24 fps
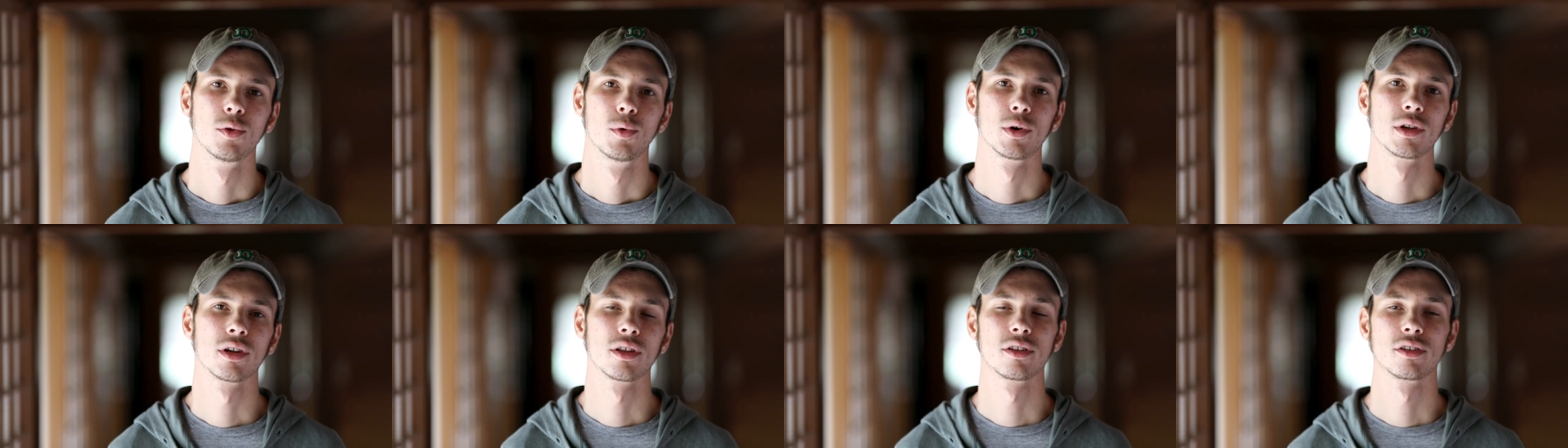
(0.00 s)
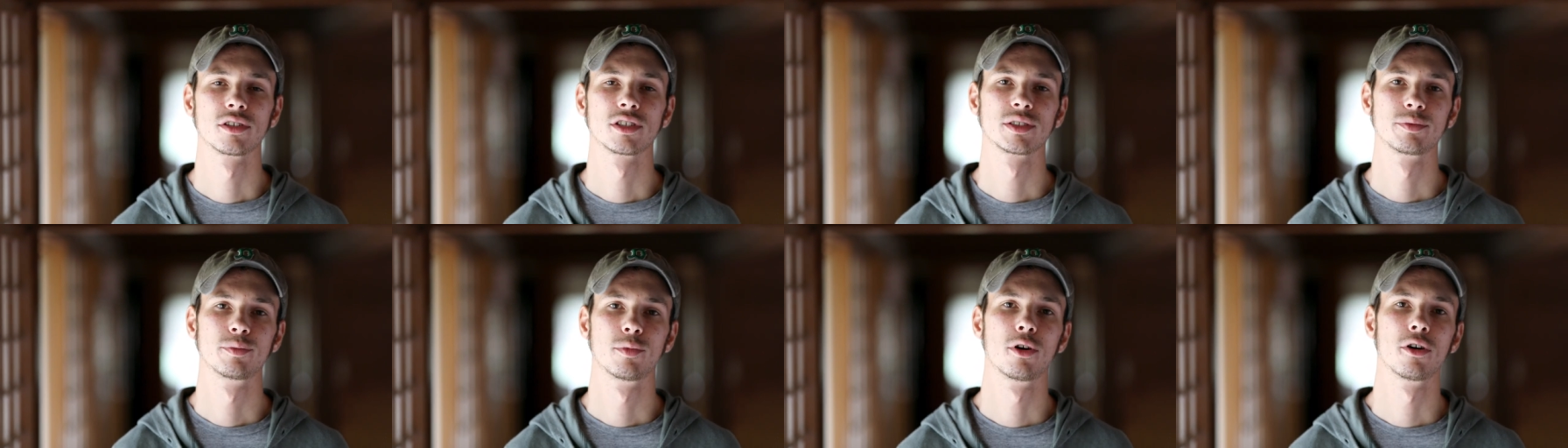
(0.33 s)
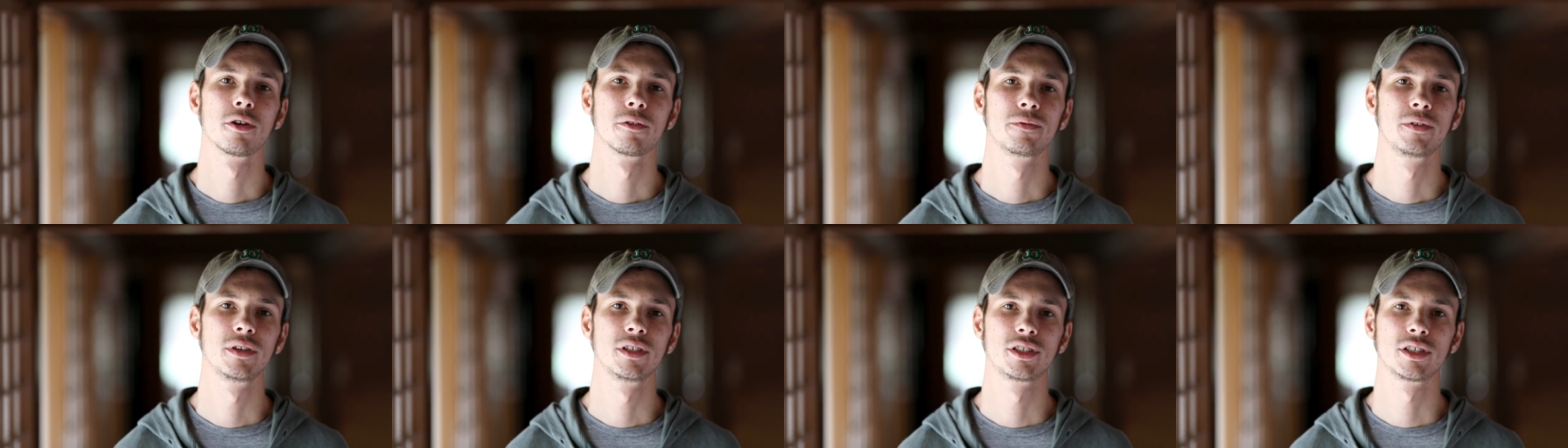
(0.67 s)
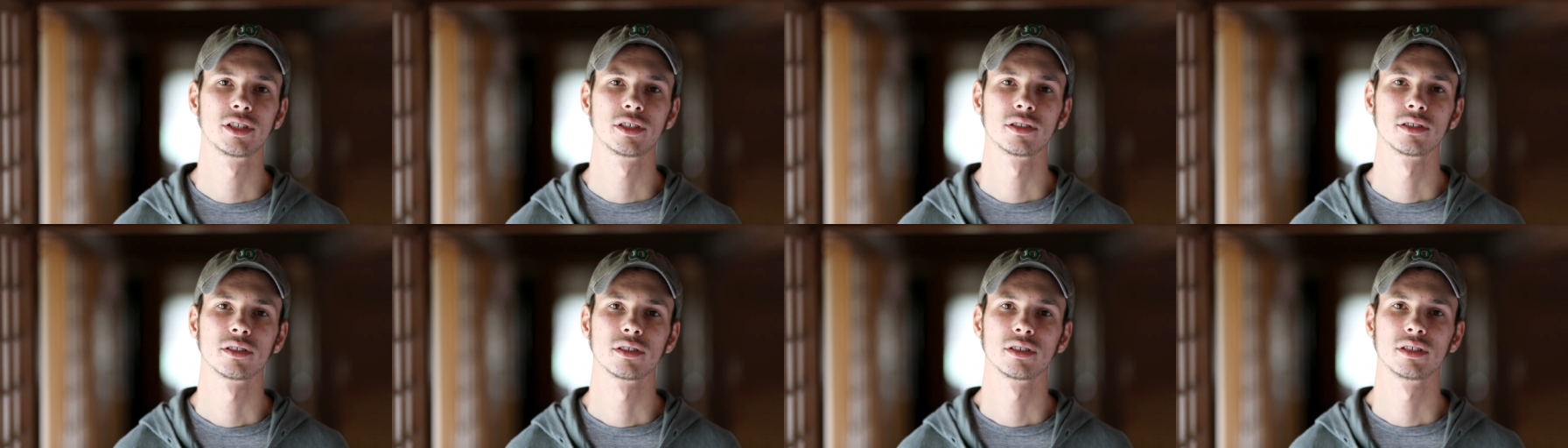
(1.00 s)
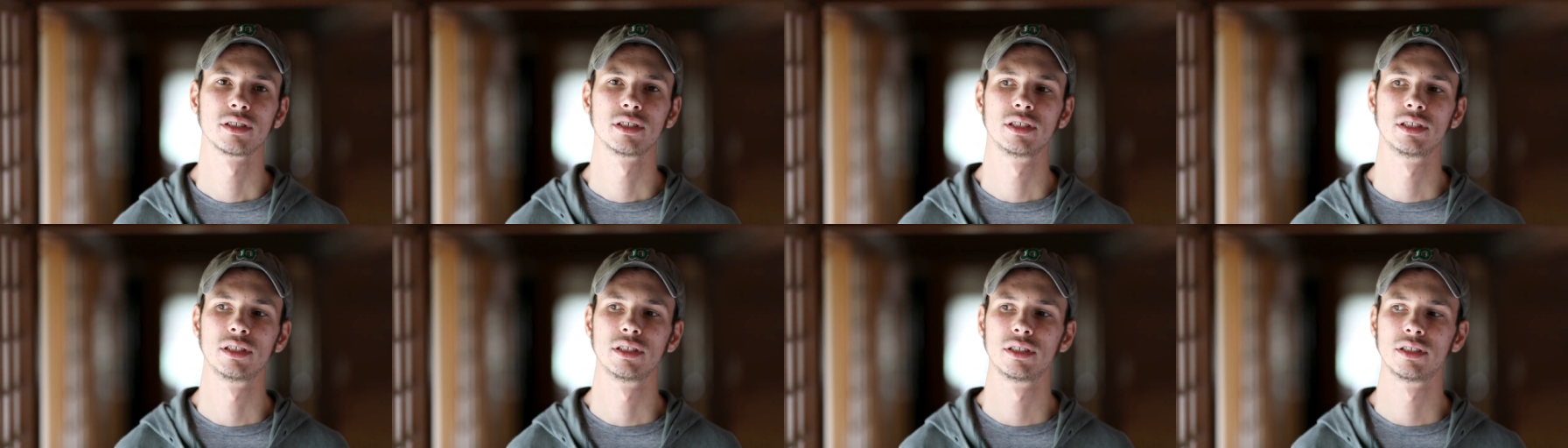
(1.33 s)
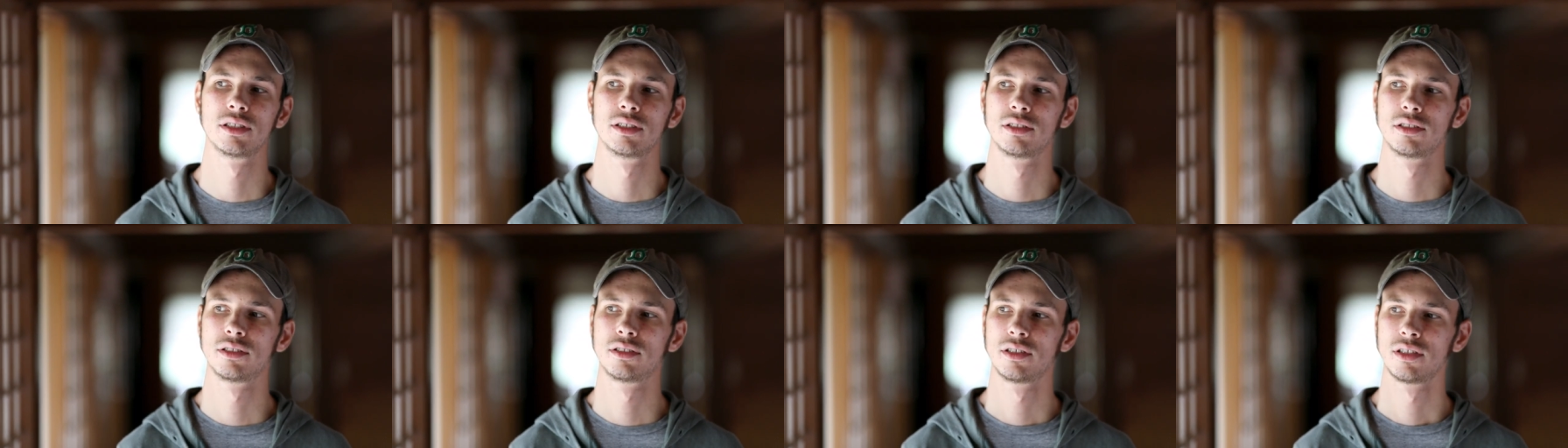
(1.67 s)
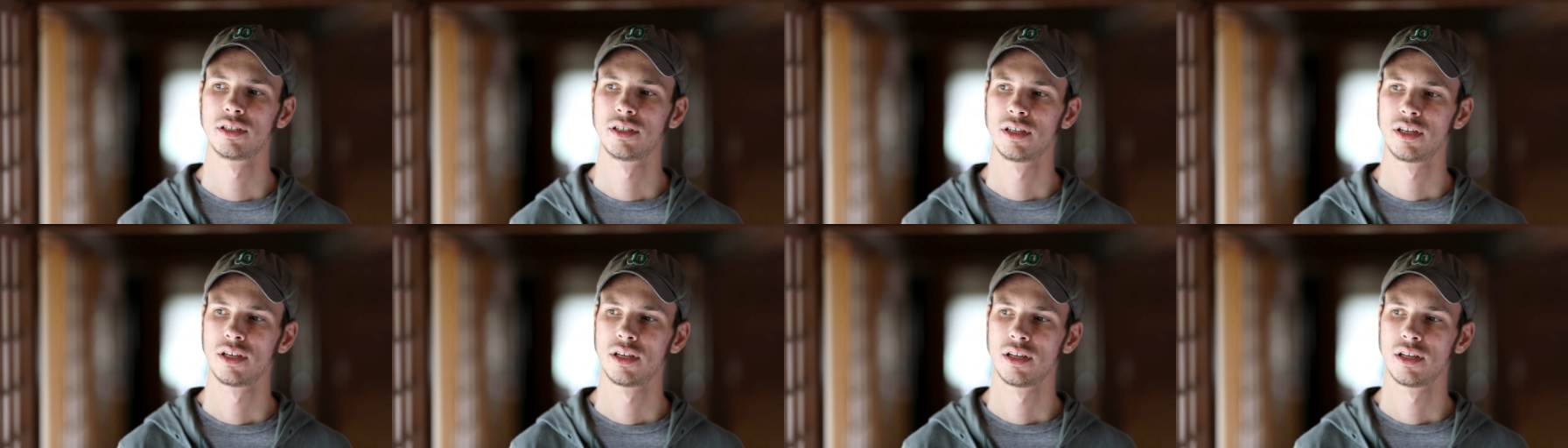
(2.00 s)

One other small feature is